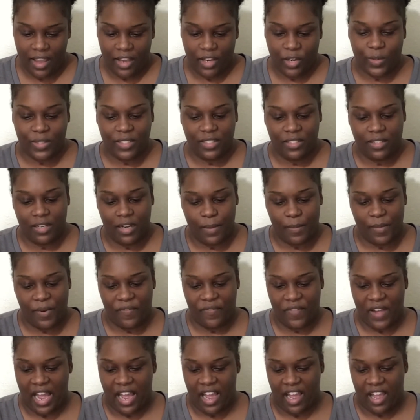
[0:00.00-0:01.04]
Question number
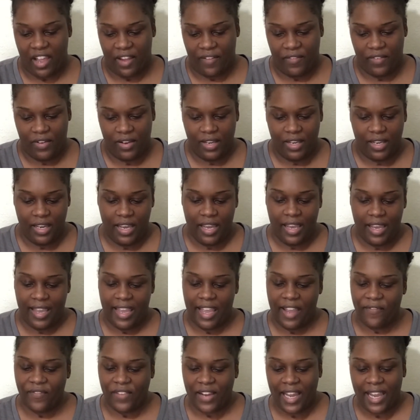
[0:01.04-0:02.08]
five.
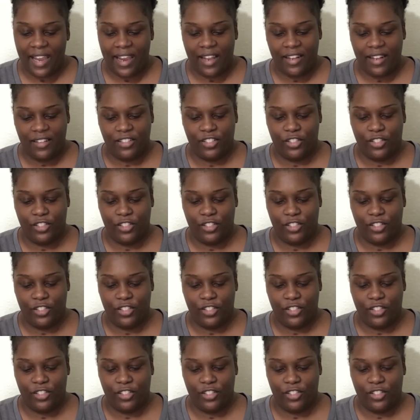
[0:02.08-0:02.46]
If I had